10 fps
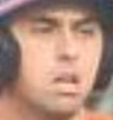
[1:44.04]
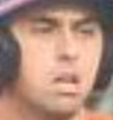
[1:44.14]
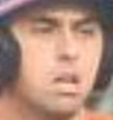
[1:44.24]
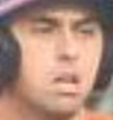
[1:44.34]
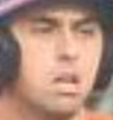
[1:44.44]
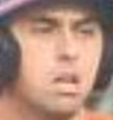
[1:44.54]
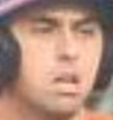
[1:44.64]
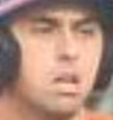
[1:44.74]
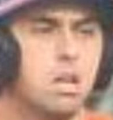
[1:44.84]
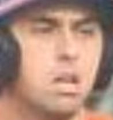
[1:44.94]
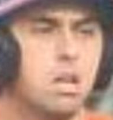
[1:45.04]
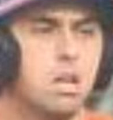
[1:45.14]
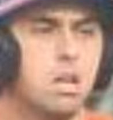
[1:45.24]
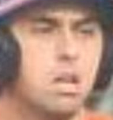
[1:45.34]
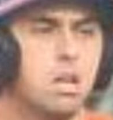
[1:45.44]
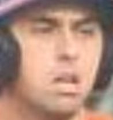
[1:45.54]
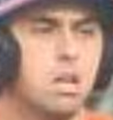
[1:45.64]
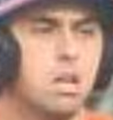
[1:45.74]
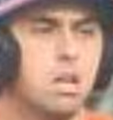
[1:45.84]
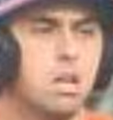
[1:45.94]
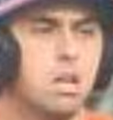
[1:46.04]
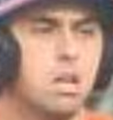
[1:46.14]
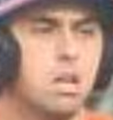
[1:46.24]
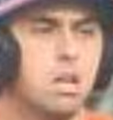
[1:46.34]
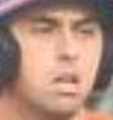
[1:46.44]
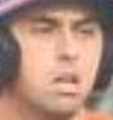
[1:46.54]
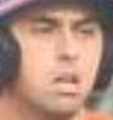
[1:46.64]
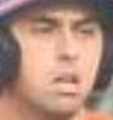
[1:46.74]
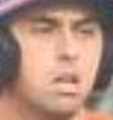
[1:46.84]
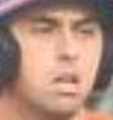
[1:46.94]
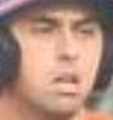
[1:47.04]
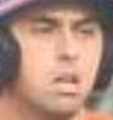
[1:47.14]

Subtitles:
The face doesn't move, so there is nothing to read.